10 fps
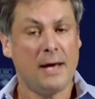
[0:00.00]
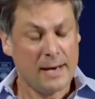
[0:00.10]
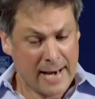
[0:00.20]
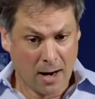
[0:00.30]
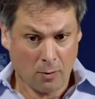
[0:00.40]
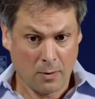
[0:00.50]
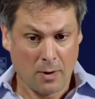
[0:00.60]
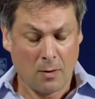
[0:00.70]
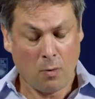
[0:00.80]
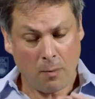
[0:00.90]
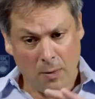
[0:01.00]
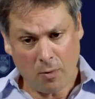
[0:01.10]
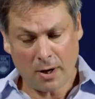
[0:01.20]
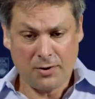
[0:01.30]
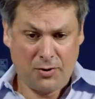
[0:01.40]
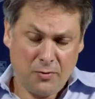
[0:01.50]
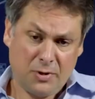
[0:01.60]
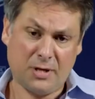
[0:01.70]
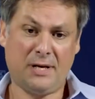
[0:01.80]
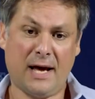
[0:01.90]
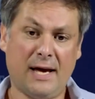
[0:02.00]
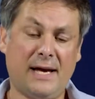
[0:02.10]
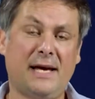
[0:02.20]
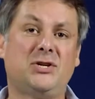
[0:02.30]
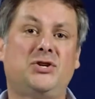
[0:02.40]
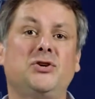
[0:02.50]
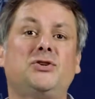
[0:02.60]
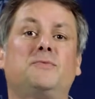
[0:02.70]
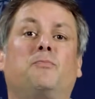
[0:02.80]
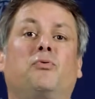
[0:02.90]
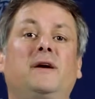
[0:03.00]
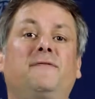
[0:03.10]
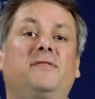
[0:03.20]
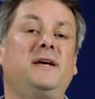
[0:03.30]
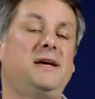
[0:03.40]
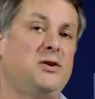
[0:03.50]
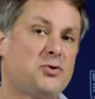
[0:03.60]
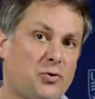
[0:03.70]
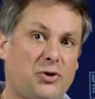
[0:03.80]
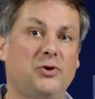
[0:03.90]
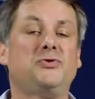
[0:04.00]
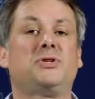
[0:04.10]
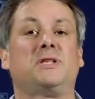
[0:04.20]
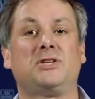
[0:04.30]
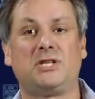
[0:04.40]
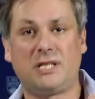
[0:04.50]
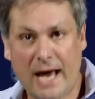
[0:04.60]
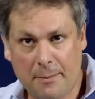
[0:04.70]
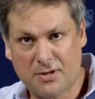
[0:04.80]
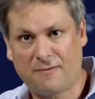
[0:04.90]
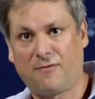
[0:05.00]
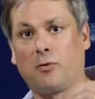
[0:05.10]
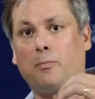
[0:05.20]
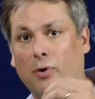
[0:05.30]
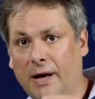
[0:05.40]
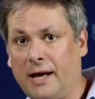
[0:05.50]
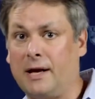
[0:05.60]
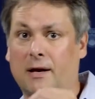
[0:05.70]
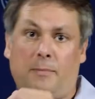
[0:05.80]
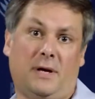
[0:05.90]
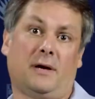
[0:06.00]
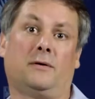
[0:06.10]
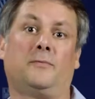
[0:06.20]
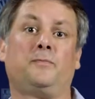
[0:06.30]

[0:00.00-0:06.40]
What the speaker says: Now, what we want to do today is just briefly introduce the steps for bringing an appeal.